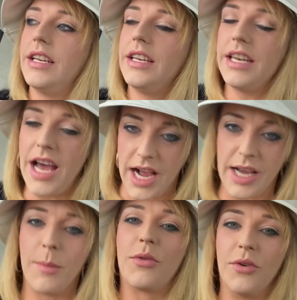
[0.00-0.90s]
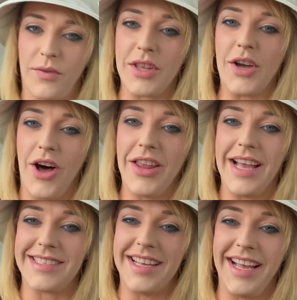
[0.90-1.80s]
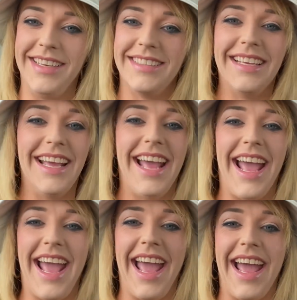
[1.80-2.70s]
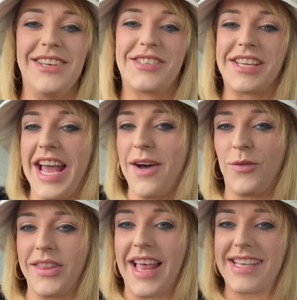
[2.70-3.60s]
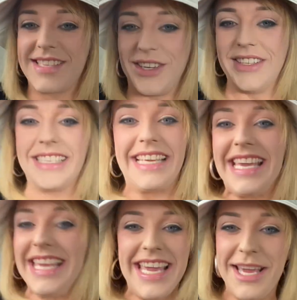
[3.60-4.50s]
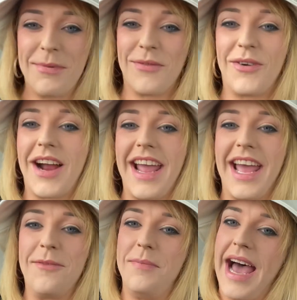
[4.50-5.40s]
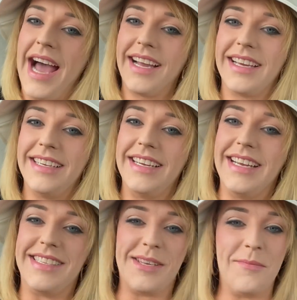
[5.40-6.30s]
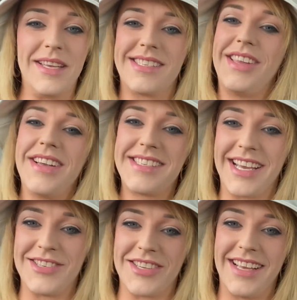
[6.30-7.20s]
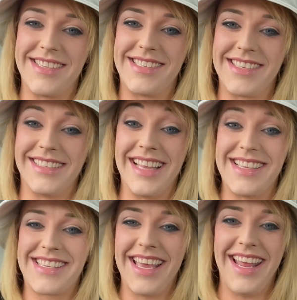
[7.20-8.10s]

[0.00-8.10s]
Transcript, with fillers: not come through for the doll last night. And just gonna have one last little kiki before I head back to Miss Los Angeles. Let's get